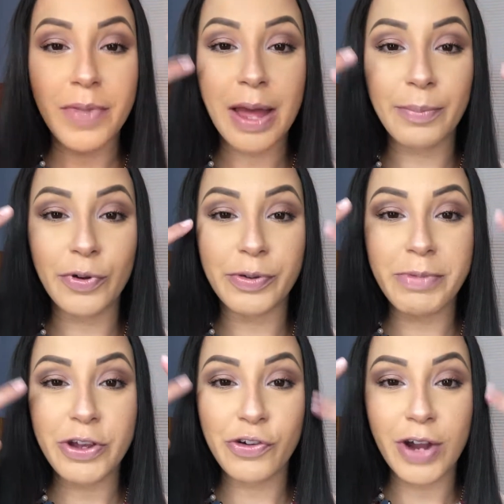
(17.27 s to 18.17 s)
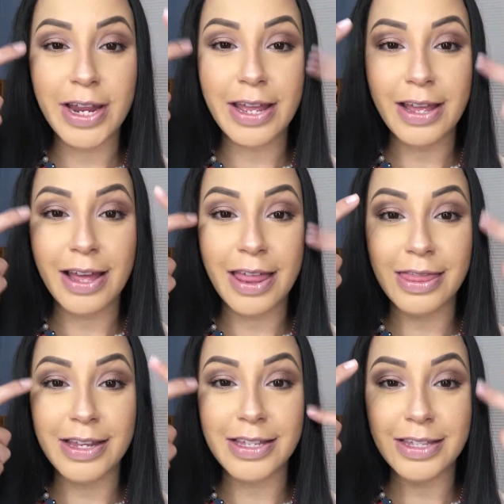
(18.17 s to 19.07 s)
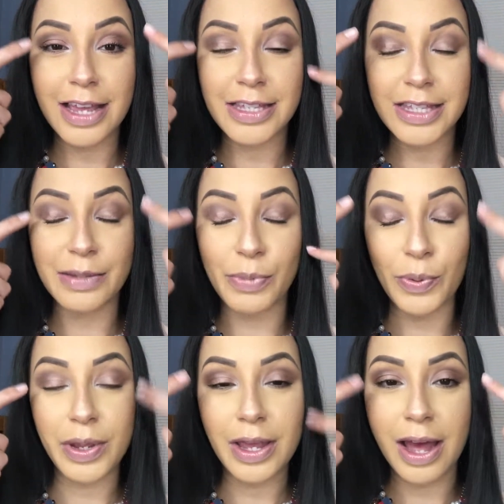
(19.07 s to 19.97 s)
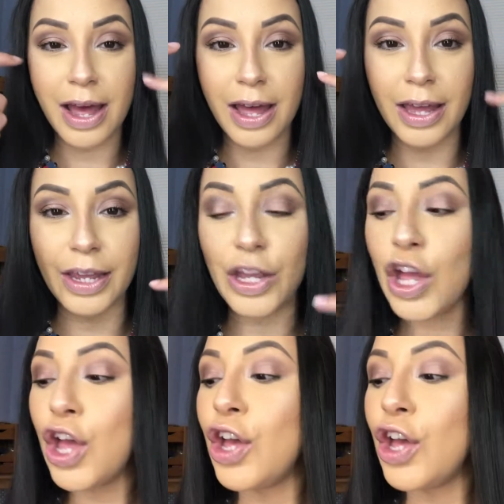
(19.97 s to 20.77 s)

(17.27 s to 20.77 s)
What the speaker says: I'm going to be creating this smoky eye